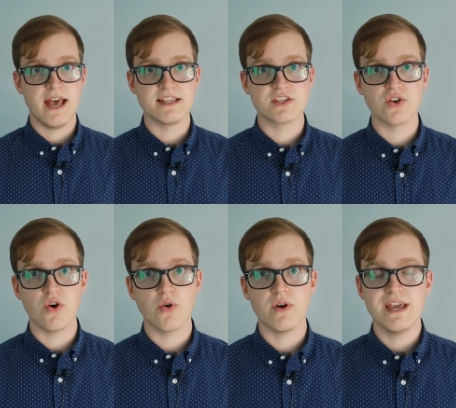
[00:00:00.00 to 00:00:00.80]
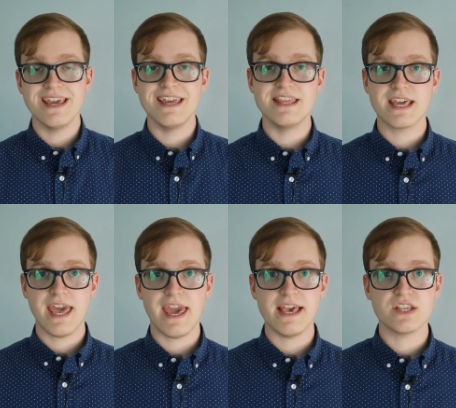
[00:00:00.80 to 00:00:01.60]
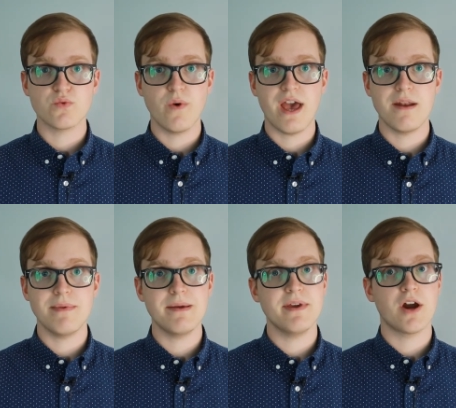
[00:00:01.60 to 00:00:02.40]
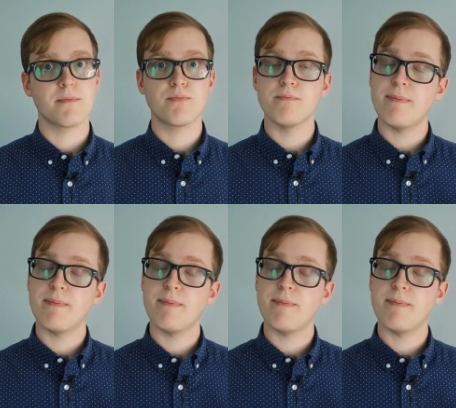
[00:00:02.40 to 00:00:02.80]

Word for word: And so in the case when maybe our,